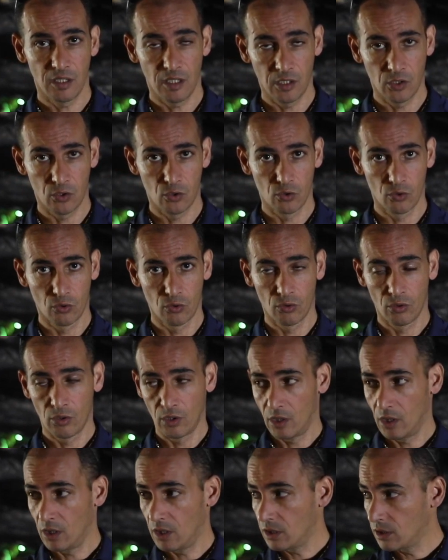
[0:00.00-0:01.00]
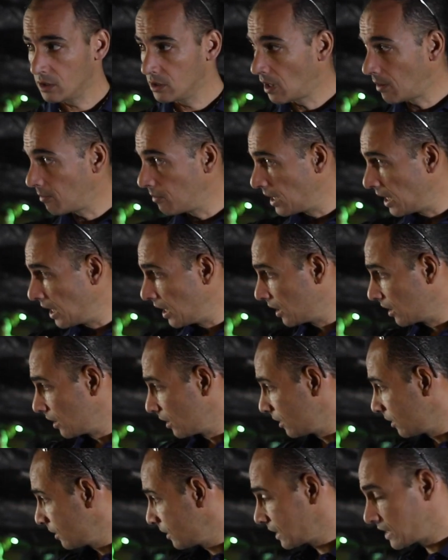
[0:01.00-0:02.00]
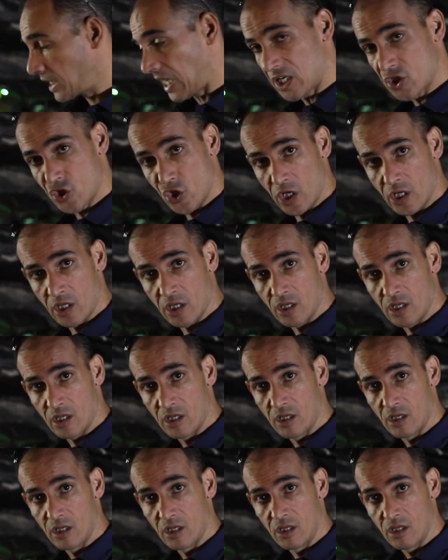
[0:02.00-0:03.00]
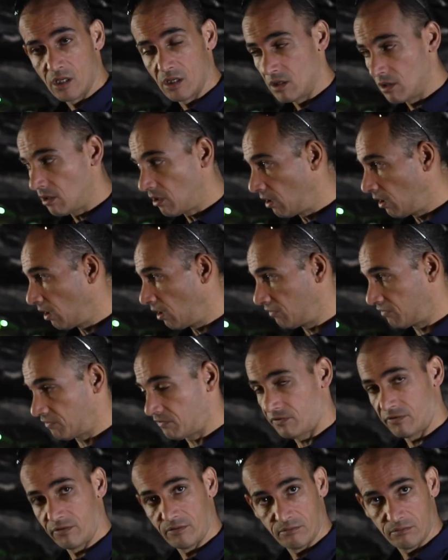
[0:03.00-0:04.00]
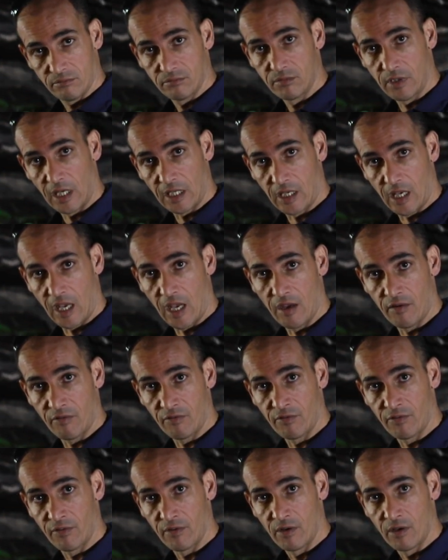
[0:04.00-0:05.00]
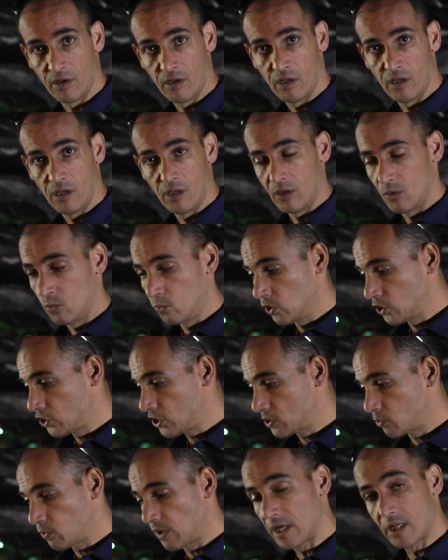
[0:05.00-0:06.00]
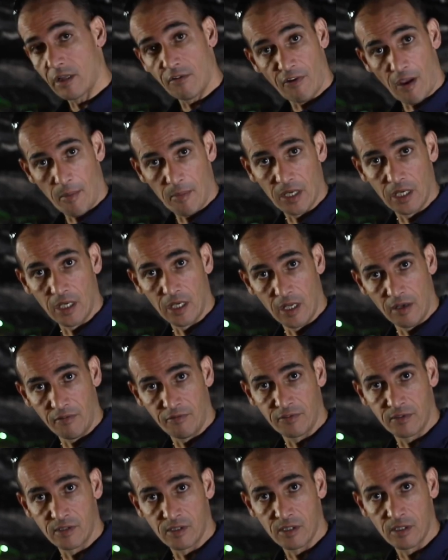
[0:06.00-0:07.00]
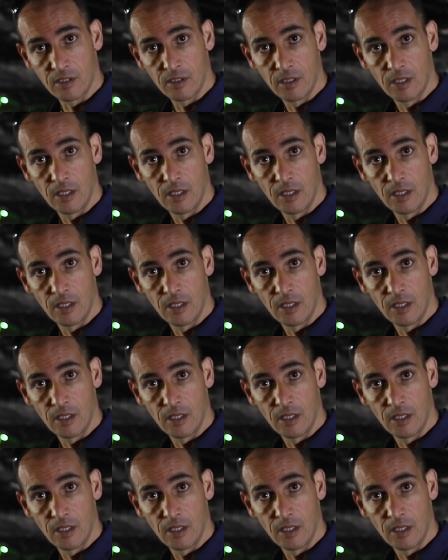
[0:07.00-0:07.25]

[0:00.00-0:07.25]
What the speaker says: into the main section of the cave, which is where the family lived,